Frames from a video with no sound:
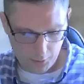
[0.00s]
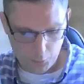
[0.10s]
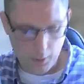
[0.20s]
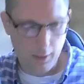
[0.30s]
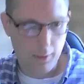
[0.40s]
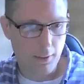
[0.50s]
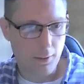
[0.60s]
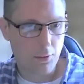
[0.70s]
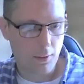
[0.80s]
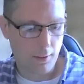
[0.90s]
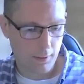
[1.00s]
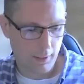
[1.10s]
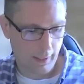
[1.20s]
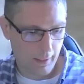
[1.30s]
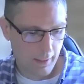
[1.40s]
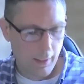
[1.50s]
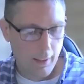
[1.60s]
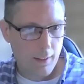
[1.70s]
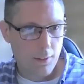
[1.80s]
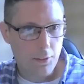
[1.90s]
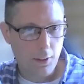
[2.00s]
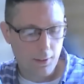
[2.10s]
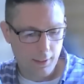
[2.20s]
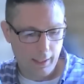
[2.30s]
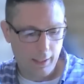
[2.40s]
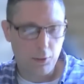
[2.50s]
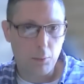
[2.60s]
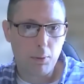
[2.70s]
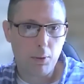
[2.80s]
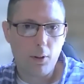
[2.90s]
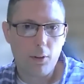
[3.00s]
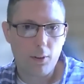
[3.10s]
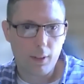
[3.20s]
as well, and there certainly is a push.